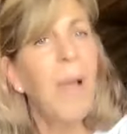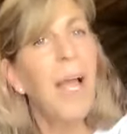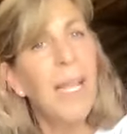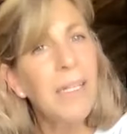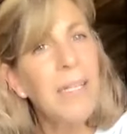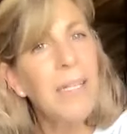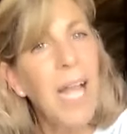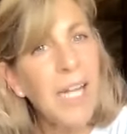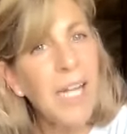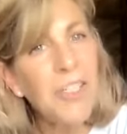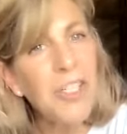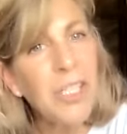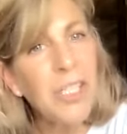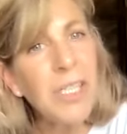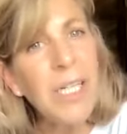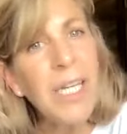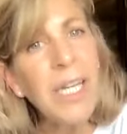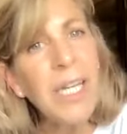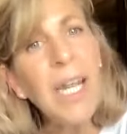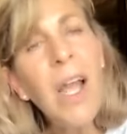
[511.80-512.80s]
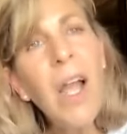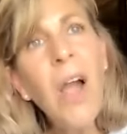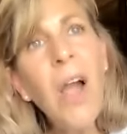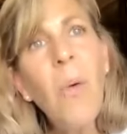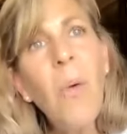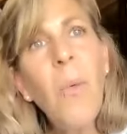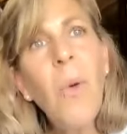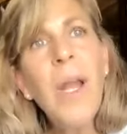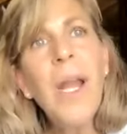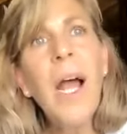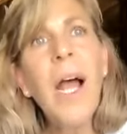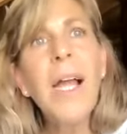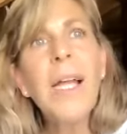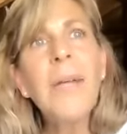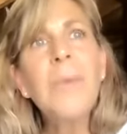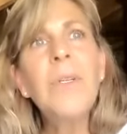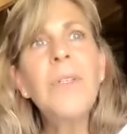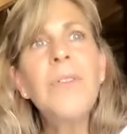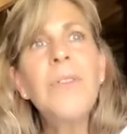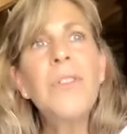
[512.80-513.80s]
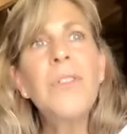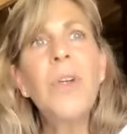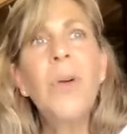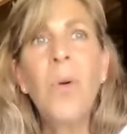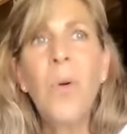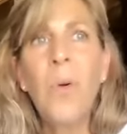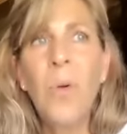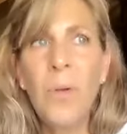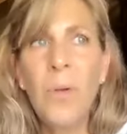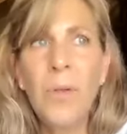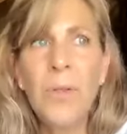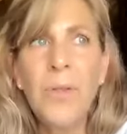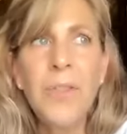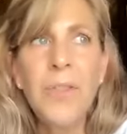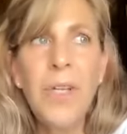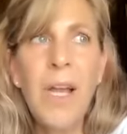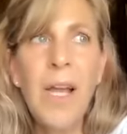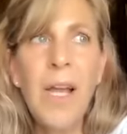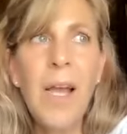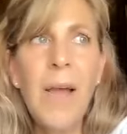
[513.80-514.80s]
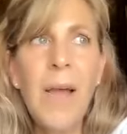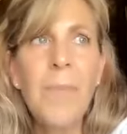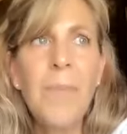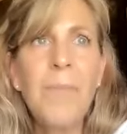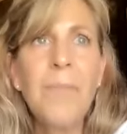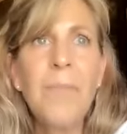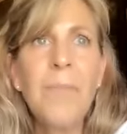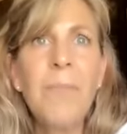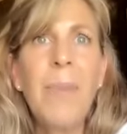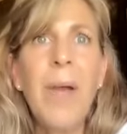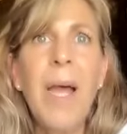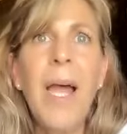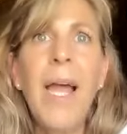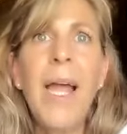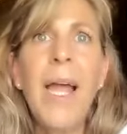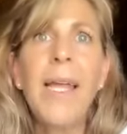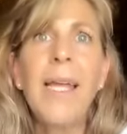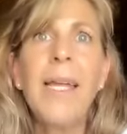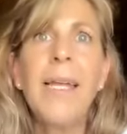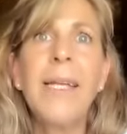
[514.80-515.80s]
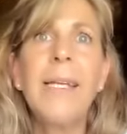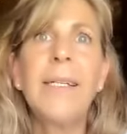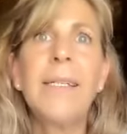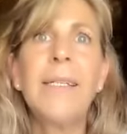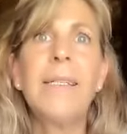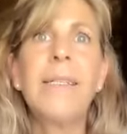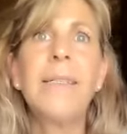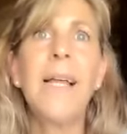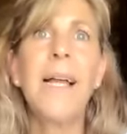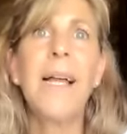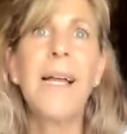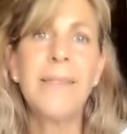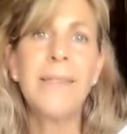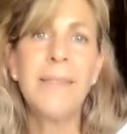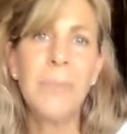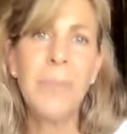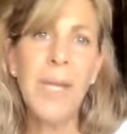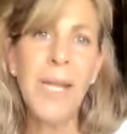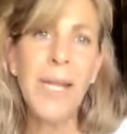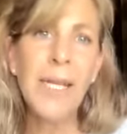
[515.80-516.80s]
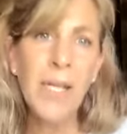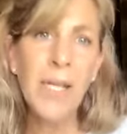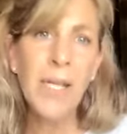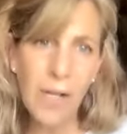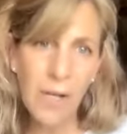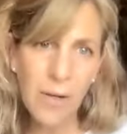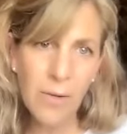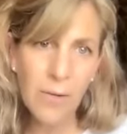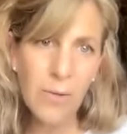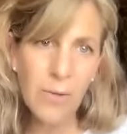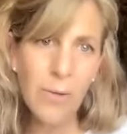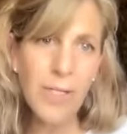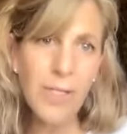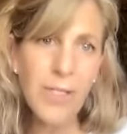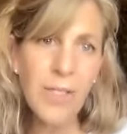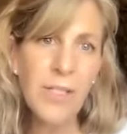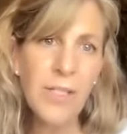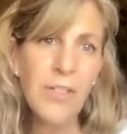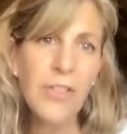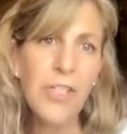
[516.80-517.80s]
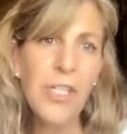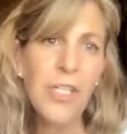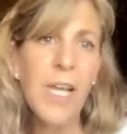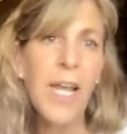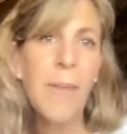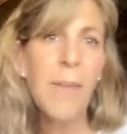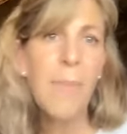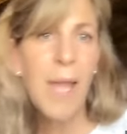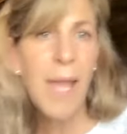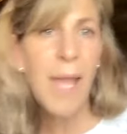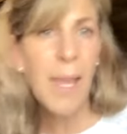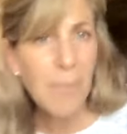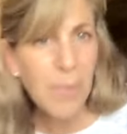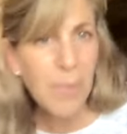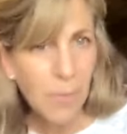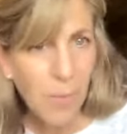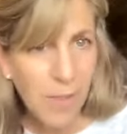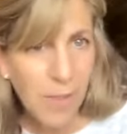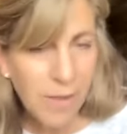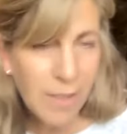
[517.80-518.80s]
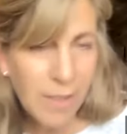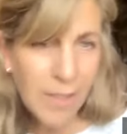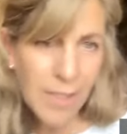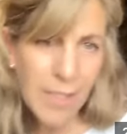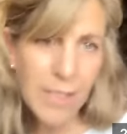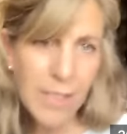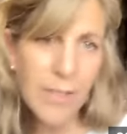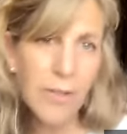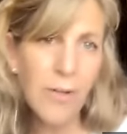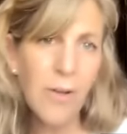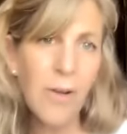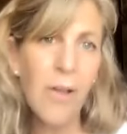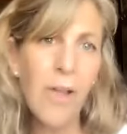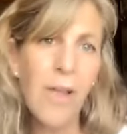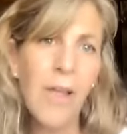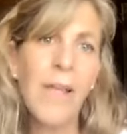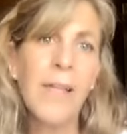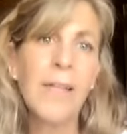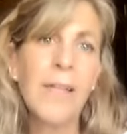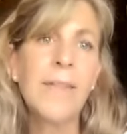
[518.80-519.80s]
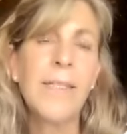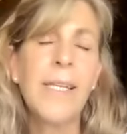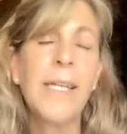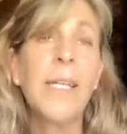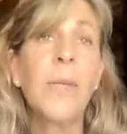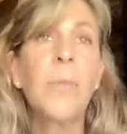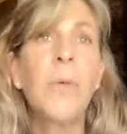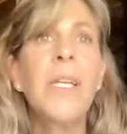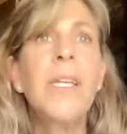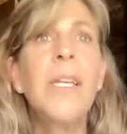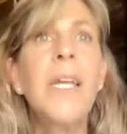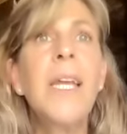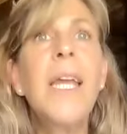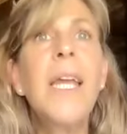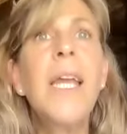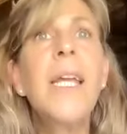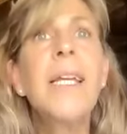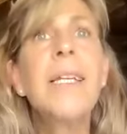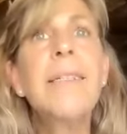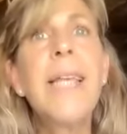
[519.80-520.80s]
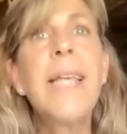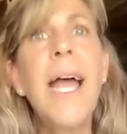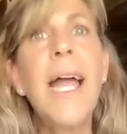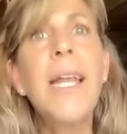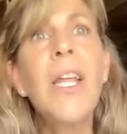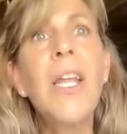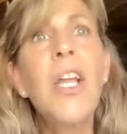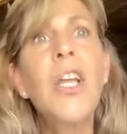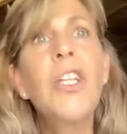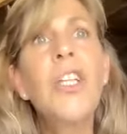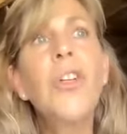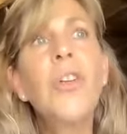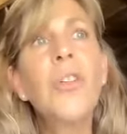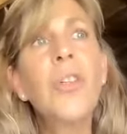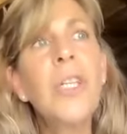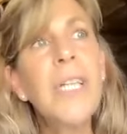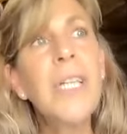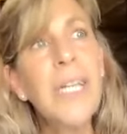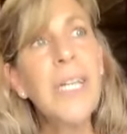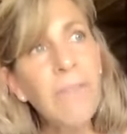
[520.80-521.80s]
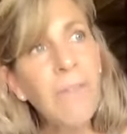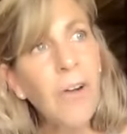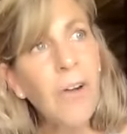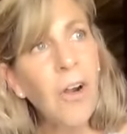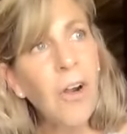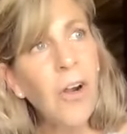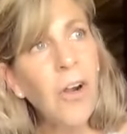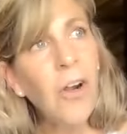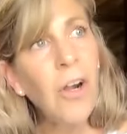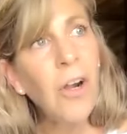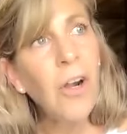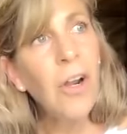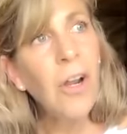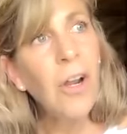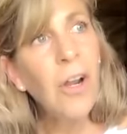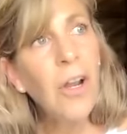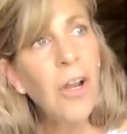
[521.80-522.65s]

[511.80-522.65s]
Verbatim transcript: biologically, what I was told by Eliza Baco, who I did the GI mapping with here on Second Wind, is that your liver